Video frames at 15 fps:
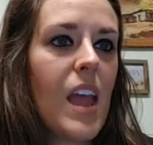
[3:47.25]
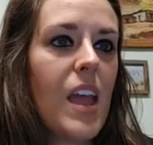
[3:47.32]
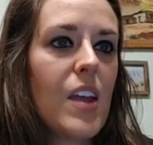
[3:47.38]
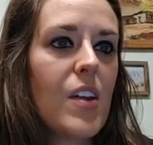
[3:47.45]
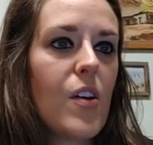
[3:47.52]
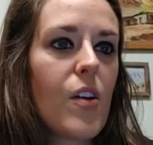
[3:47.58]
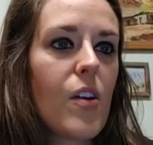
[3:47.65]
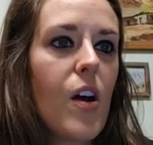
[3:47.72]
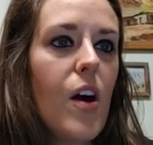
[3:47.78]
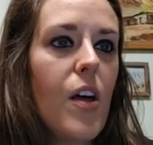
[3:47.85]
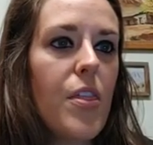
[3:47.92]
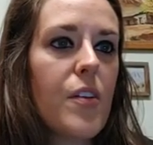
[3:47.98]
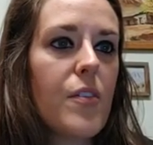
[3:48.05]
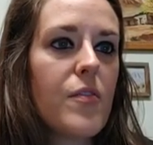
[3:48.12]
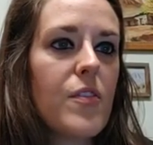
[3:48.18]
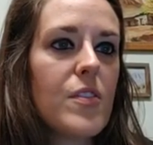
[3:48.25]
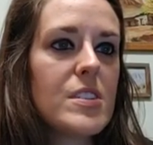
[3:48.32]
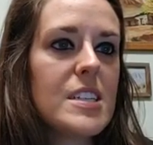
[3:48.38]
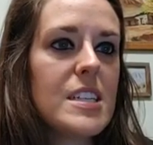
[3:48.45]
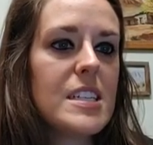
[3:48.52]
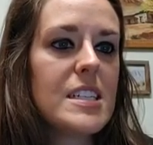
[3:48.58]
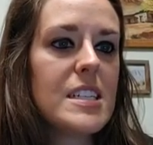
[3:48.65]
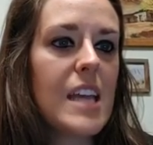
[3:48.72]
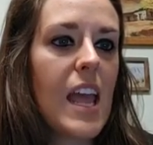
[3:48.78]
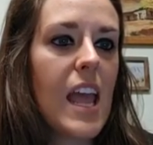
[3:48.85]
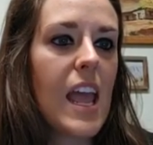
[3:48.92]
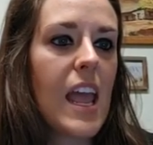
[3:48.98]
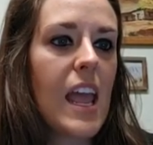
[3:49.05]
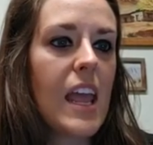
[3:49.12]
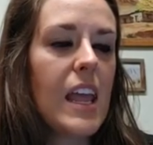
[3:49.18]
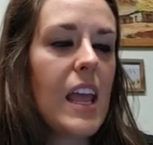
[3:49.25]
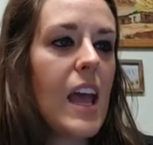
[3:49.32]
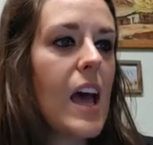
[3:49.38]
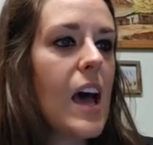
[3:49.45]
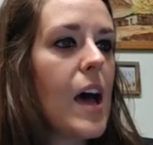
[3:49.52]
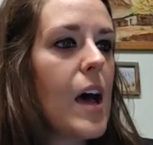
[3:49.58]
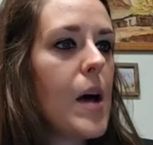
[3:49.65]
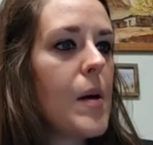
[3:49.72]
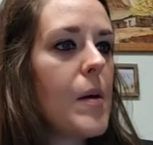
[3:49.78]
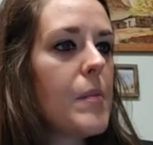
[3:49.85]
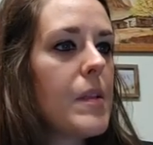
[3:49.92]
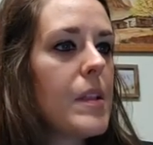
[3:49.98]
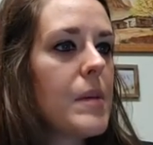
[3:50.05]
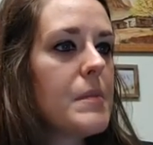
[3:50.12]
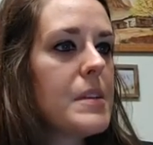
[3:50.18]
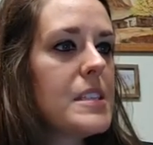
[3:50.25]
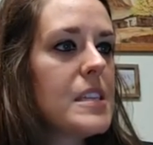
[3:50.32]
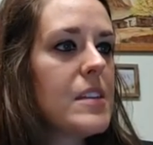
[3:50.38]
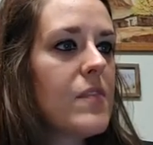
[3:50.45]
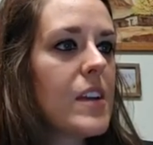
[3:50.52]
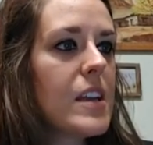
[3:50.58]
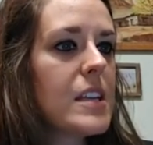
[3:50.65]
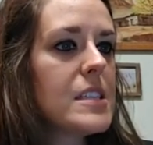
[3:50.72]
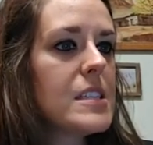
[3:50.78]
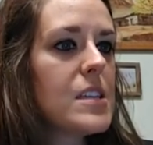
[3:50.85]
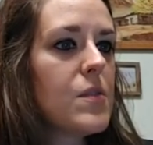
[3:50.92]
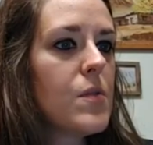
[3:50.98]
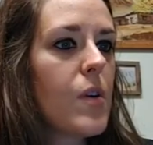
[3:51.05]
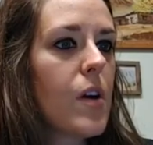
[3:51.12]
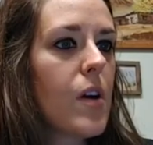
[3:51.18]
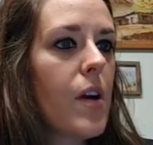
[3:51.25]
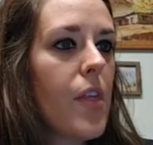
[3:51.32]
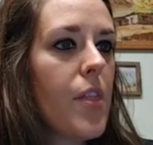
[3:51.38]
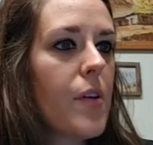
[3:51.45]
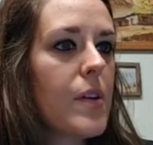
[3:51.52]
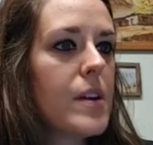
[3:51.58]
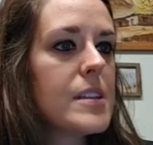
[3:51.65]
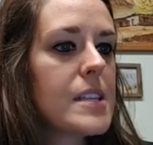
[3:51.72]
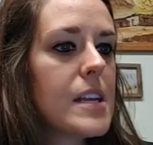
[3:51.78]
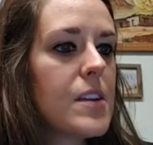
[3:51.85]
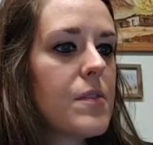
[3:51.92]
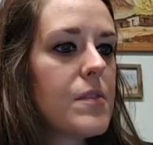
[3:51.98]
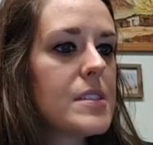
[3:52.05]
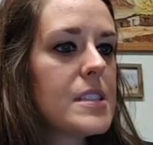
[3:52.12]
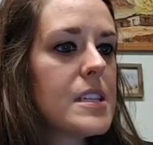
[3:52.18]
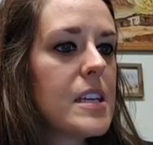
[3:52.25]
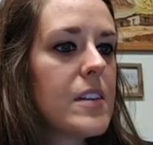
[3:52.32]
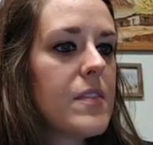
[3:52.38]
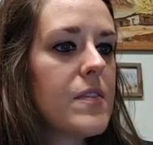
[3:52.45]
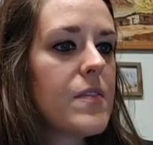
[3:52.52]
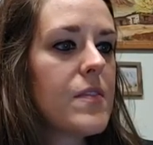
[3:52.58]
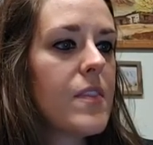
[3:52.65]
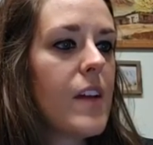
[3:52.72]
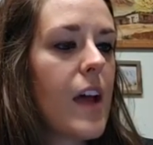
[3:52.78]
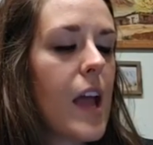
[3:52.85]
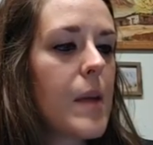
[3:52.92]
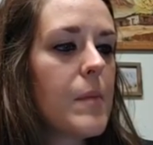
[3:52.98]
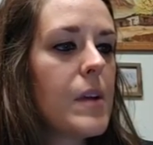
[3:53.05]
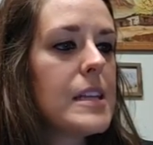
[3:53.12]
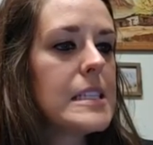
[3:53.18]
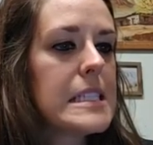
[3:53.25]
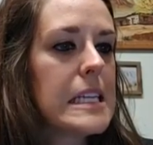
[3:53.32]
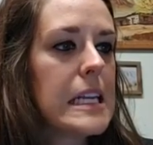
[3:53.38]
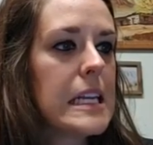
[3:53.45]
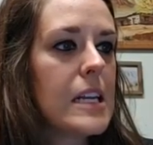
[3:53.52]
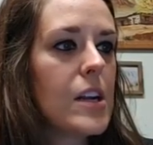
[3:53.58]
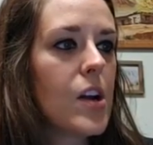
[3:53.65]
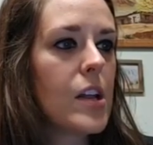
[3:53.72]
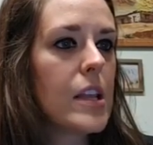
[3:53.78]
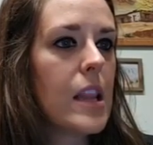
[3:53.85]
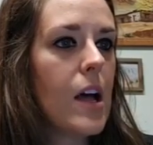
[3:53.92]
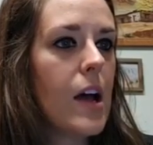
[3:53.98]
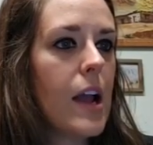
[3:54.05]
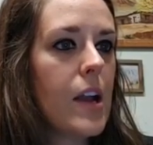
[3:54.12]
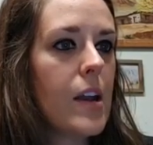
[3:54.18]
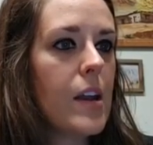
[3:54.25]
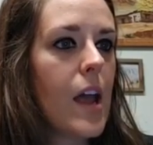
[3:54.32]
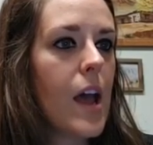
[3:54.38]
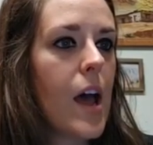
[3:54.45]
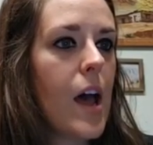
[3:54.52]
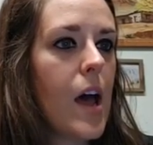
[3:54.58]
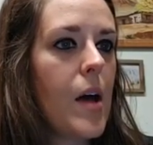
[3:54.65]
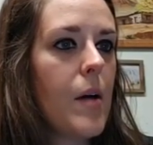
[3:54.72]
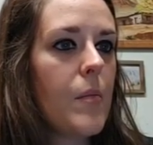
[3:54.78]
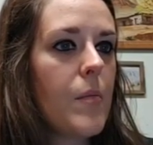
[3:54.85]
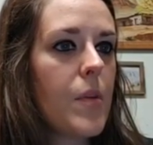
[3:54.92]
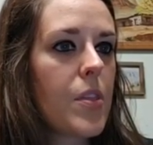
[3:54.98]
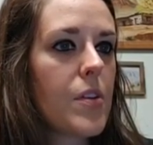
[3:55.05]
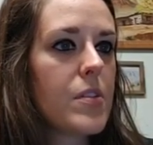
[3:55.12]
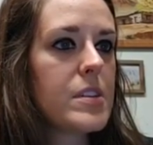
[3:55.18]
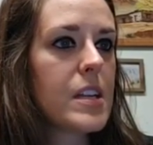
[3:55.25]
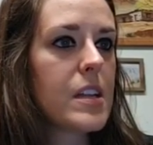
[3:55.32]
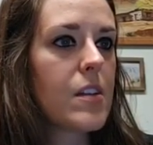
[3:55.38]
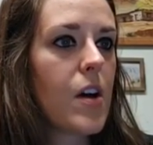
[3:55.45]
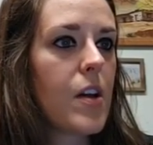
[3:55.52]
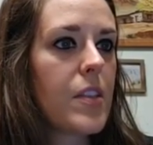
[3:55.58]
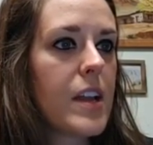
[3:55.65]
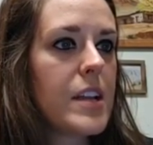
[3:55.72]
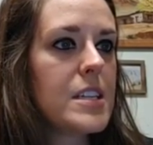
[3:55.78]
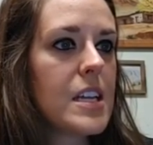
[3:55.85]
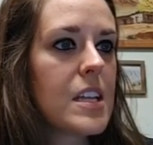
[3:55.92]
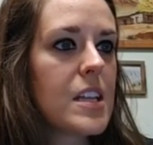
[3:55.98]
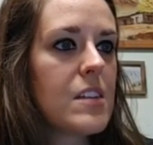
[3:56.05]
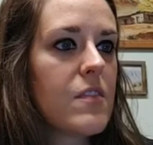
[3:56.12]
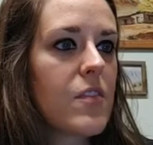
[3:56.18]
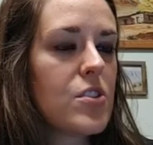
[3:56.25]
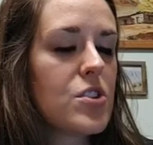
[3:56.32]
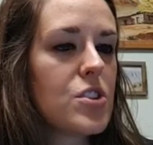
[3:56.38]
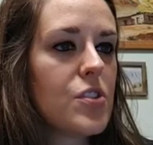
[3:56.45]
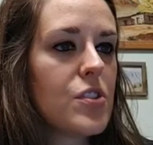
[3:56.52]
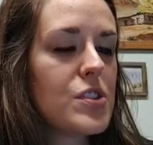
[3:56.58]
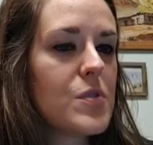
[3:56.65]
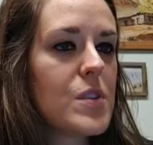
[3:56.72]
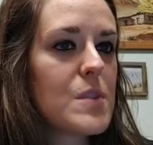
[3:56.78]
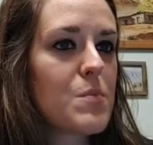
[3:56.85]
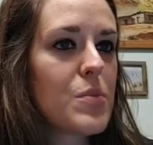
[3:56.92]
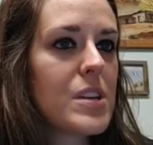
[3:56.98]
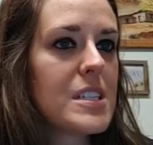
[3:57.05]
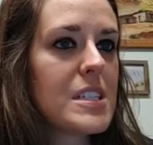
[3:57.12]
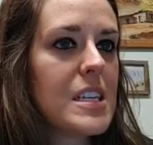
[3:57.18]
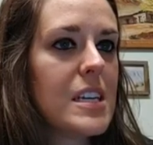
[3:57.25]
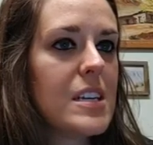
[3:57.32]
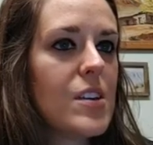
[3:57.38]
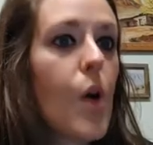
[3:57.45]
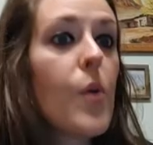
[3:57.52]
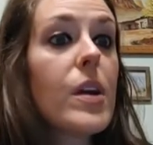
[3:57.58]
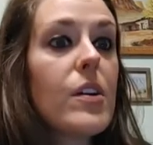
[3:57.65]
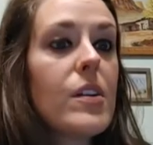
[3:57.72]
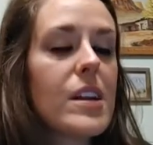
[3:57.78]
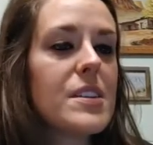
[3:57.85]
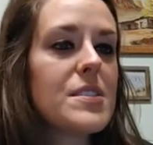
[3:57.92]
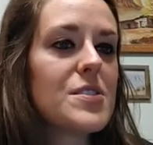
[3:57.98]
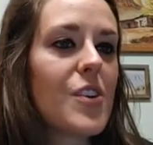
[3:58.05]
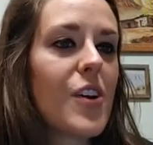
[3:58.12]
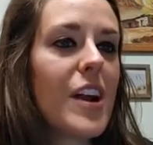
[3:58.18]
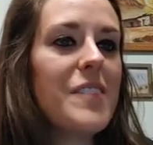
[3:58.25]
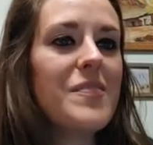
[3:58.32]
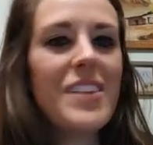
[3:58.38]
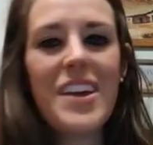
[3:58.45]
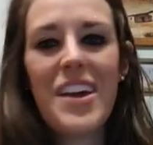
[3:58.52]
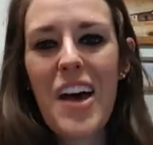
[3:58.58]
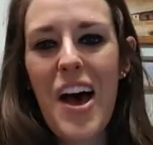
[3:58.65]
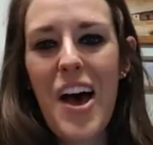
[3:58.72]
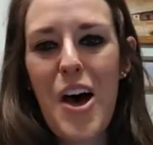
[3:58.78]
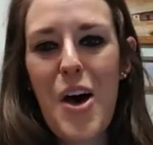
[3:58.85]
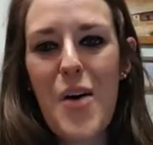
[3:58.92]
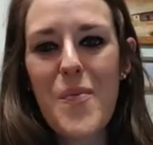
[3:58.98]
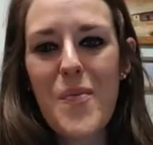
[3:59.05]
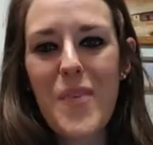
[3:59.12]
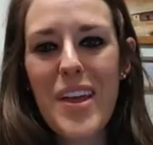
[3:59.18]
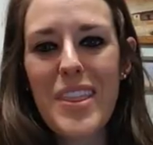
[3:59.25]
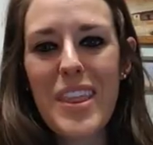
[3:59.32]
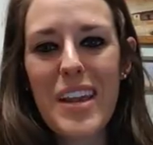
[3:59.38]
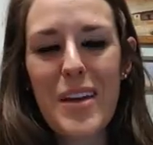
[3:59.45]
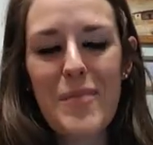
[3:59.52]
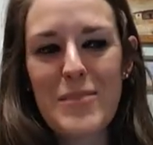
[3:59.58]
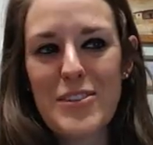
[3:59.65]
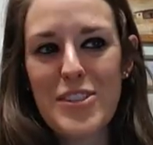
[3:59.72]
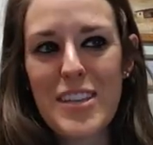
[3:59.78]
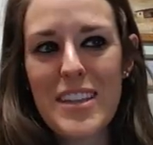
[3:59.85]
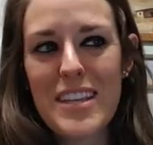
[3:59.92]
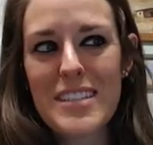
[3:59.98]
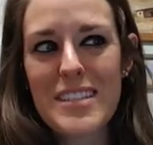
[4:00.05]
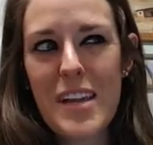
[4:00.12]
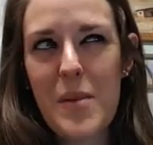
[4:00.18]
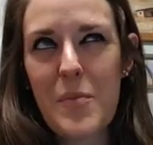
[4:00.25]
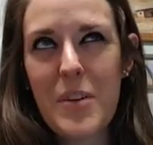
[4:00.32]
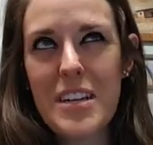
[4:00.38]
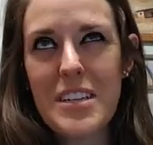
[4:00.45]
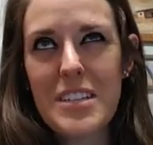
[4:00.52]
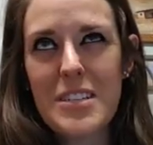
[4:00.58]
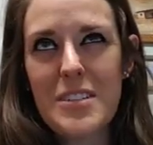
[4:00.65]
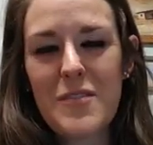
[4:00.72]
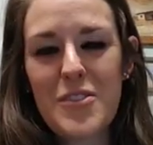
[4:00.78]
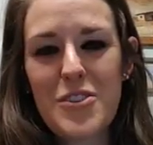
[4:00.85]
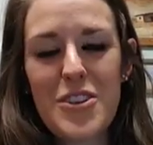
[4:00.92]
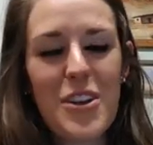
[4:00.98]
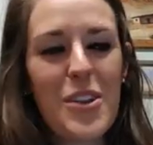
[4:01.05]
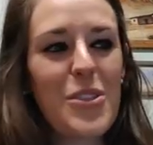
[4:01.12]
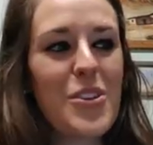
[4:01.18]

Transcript: And our author for today, um, let me see if I can see who our author is. I don't see if I am not seeing it online um, with our date online daily devotional. It's always printed. Oh, here it is. Sorry. Um, I think I mentioned this um, when I did devotion on